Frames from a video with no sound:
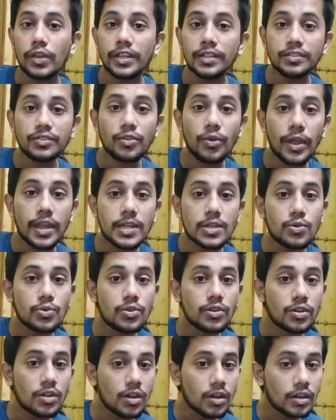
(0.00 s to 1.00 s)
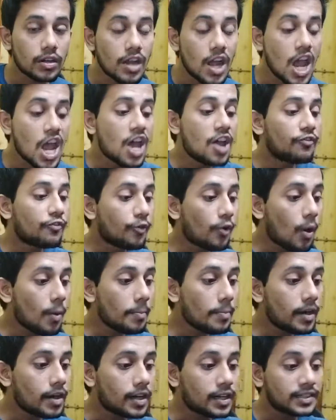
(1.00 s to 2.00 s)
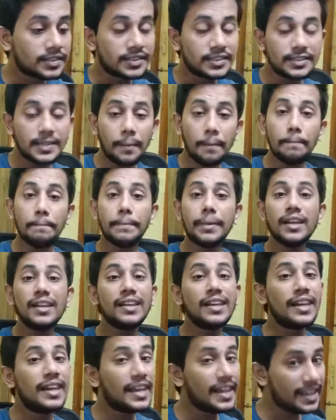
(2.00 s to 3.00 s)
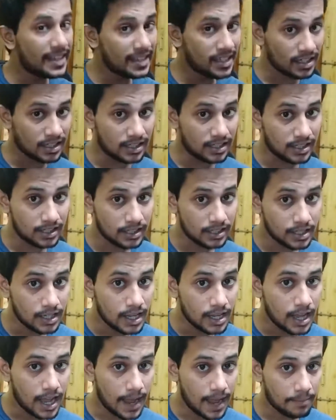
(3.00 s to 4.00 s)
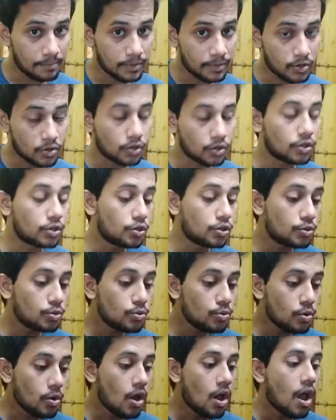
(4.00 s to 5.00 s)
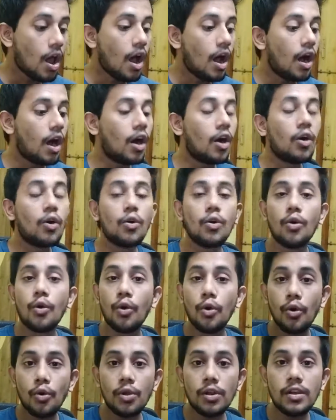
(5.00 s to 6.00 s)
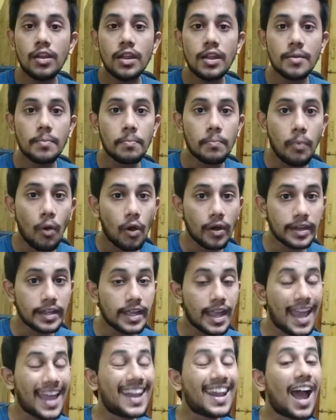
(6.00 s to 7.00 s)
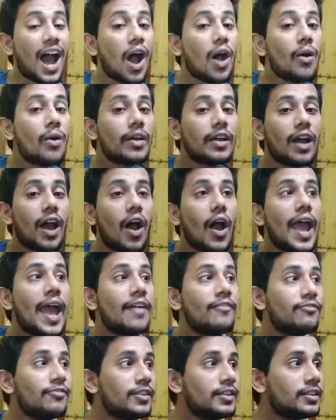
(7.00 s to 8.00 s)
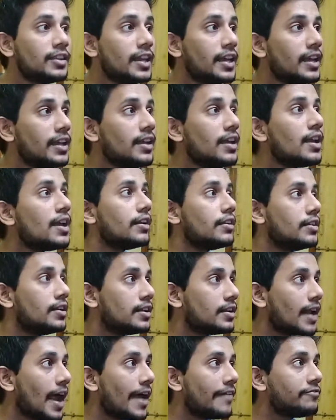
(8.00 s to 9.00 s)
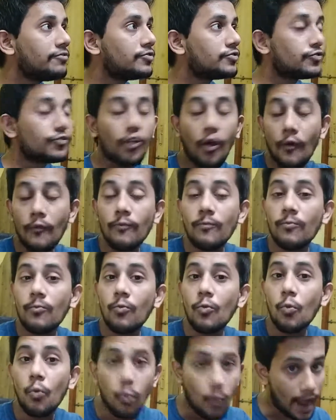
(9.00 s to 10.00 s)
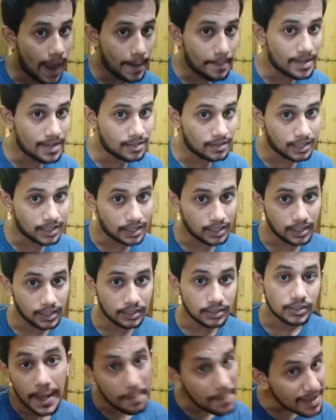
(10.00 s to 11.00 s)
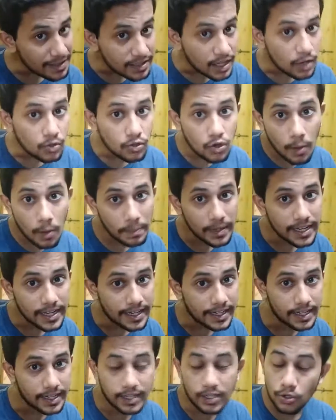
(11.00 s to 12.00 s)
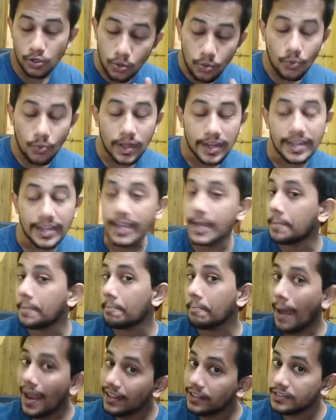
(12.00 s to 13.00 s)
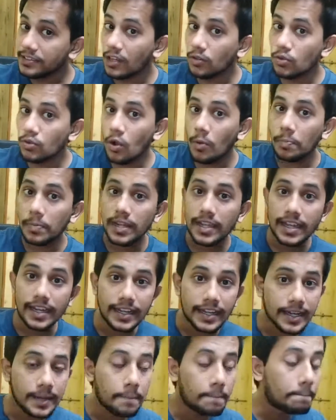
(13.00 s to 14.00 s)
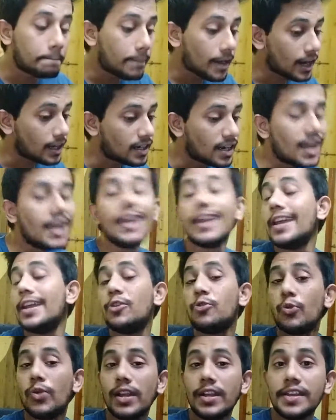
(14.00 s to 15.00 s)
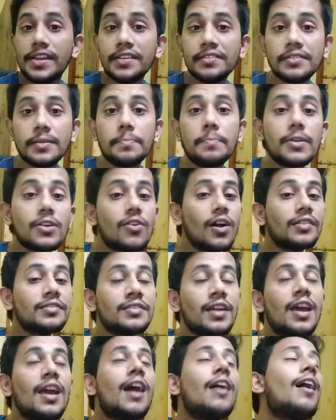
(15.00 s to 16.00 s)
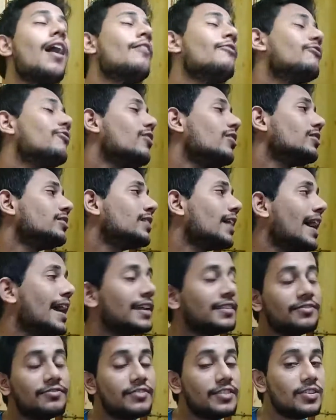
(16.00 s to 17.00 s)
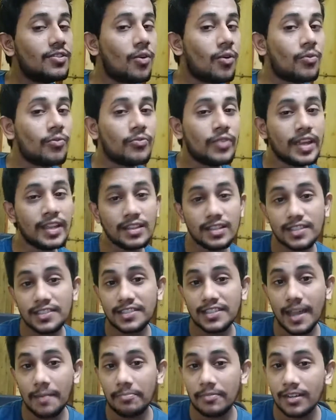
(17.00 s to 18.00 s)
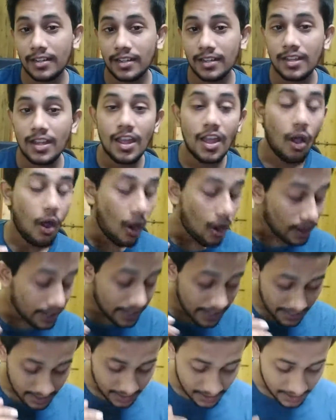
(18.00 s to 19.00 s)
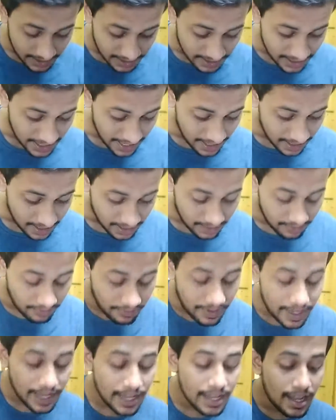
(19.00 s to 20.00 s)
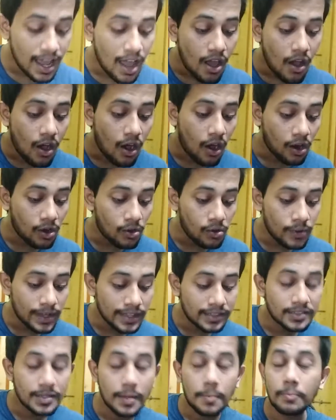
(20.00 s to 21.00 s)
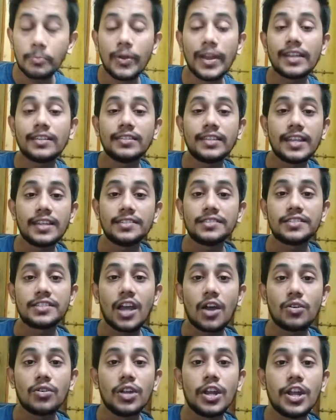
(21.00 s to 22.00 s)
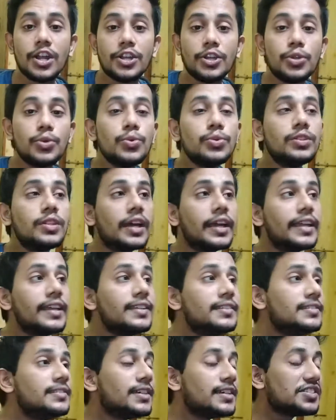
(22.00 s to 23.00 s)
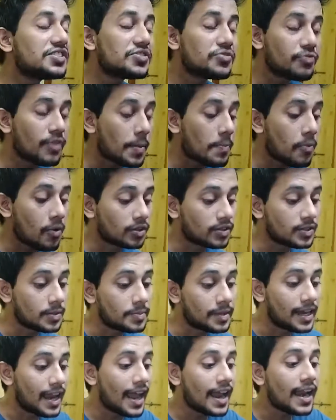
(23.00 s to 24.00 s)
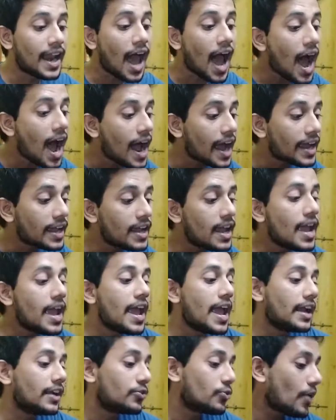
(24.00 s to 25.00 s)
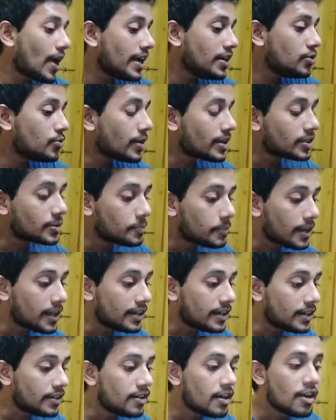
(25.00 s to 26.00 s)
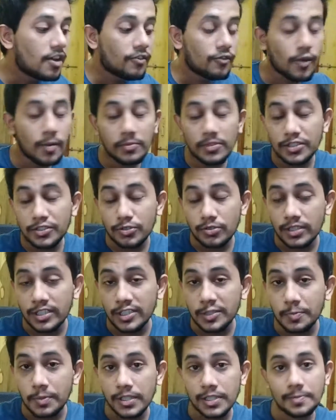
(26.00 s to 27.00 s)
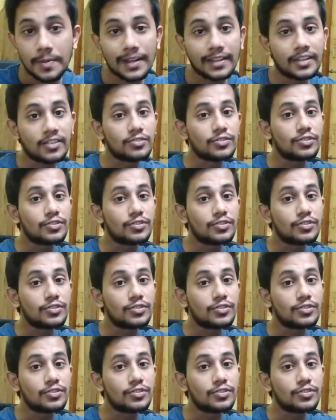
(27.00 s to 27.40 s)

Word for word: is going to turn from a simple layered embryo to a whole body and how everything derives from where basically. It may sound complicated, don't worry, it might sound complicated, but it really isn't, because of course as we know in this chapter or in this channel we always break things down to the easiest way possible and I try to explain it from the student's perspective.